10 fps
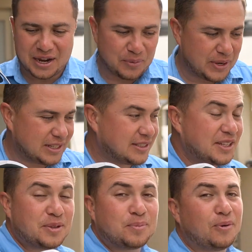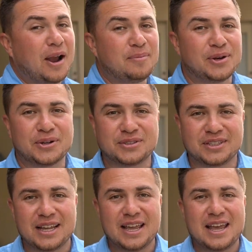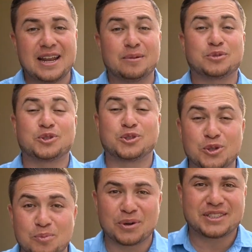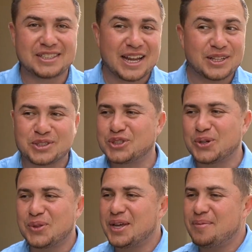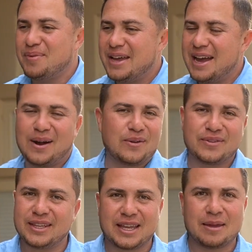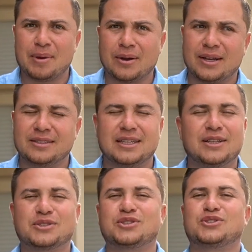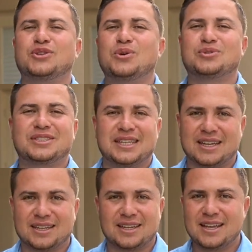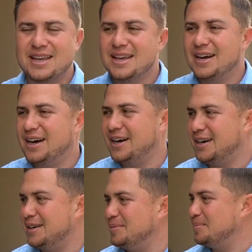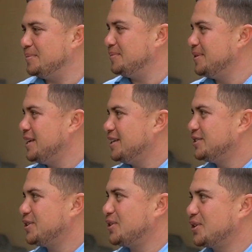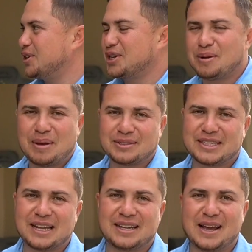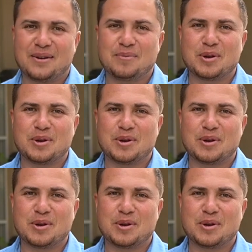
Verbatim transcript: I already set the parameters and I'm super excited to show them how everything came out. As It looks so sick. Um, so they're gonna come outside now.